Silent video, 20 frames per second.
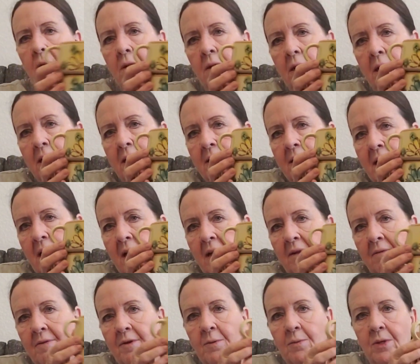like that
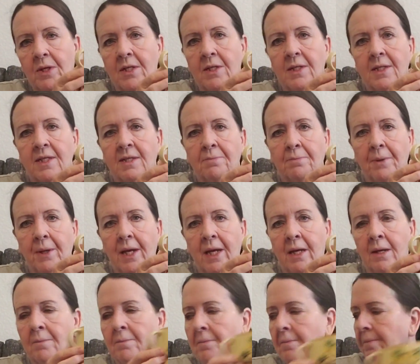if you want to
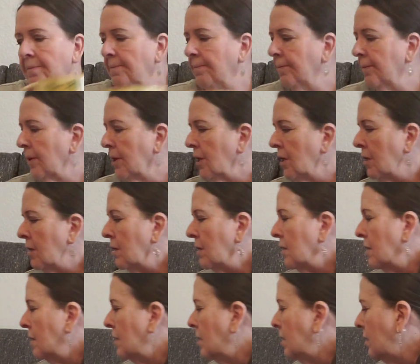display them.
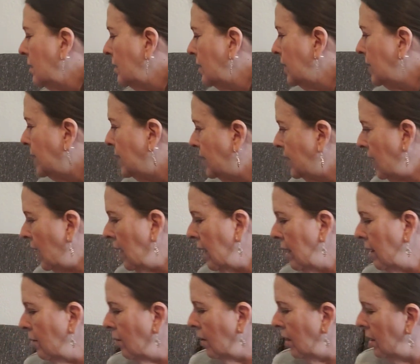
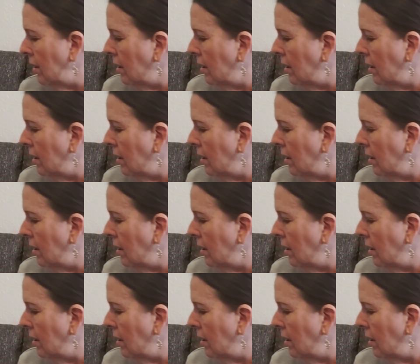So